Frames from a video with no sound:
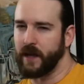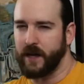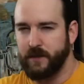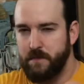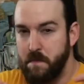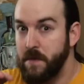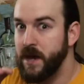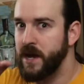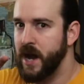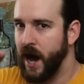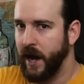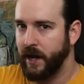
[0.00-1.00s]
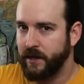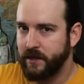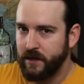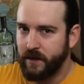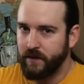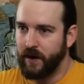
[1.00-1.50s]
it's
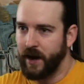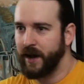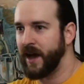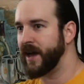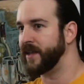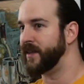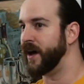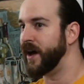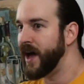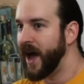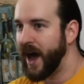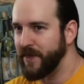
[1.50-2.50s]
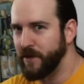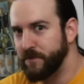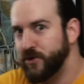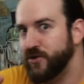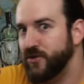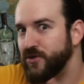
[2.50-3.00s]
midnight, right? And the
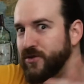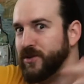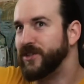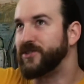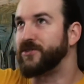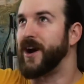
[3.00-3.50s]
moon is